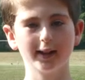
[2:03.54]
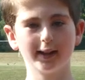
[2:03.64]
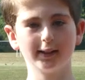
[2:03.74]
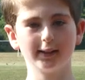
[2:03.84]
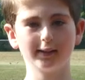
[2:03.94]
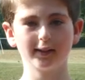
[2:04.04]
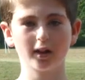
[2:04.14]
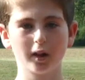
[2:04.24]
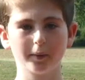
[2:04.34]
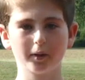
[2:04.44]
and
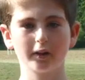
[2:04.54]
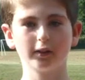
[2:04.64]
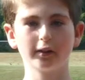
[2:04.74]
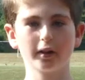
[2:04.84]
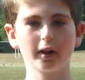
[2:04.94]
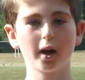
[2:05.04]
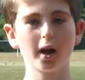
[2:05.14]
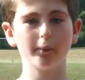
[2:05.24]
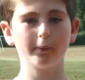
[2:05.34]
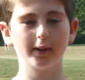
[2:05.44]
I'm going
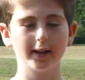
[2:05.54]
to